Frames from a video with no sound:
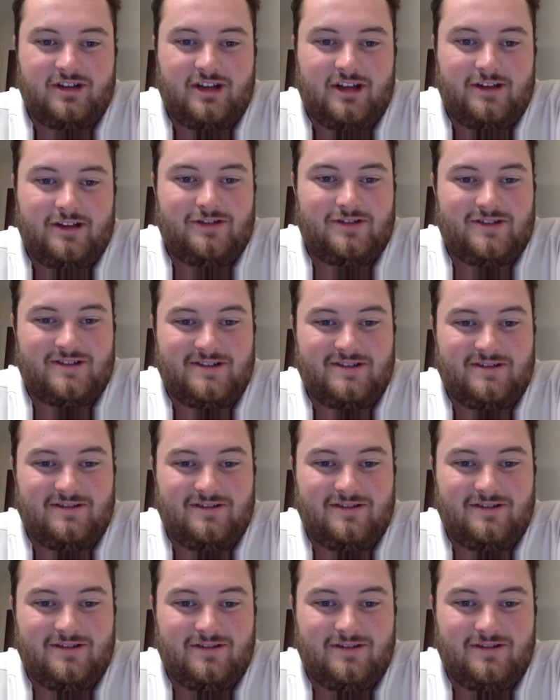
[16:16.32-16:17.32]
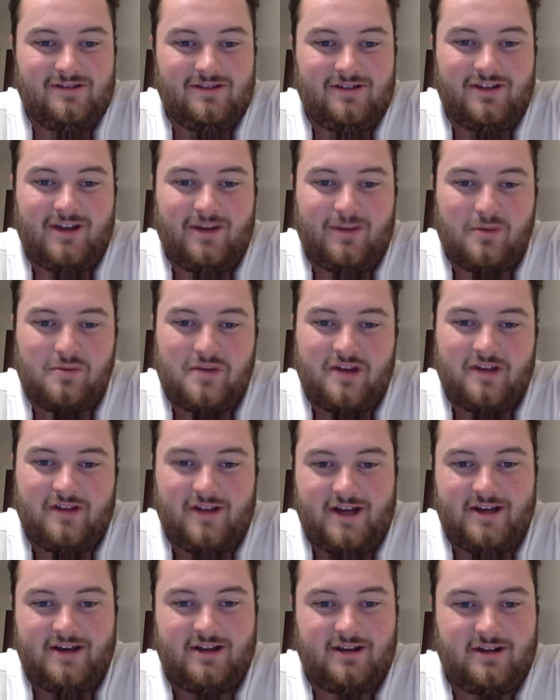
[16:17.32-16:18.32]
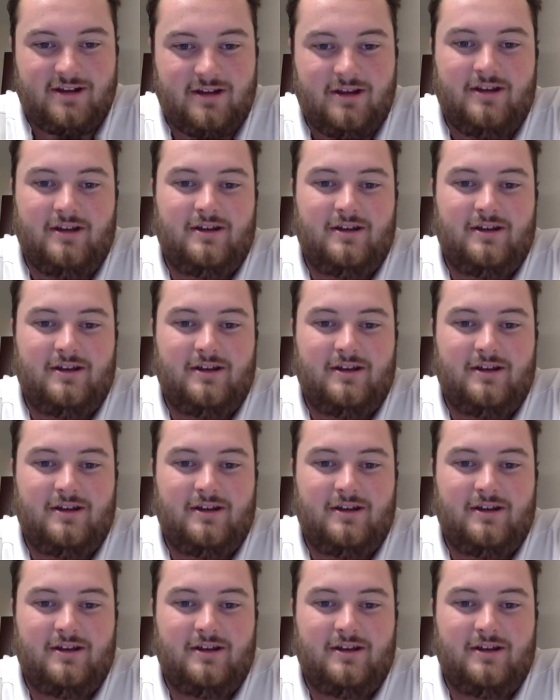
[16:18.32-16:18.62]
against the Tampa Bay Lightning.